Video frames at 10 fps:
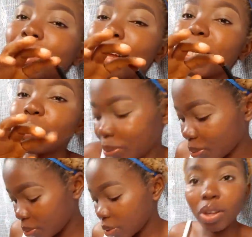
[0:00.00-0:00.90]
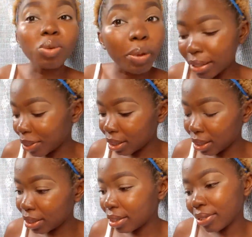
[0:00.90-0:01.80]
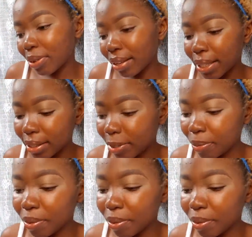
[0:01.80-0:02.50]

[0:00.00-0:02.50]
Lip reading: the one that is shine, that you can use for your base.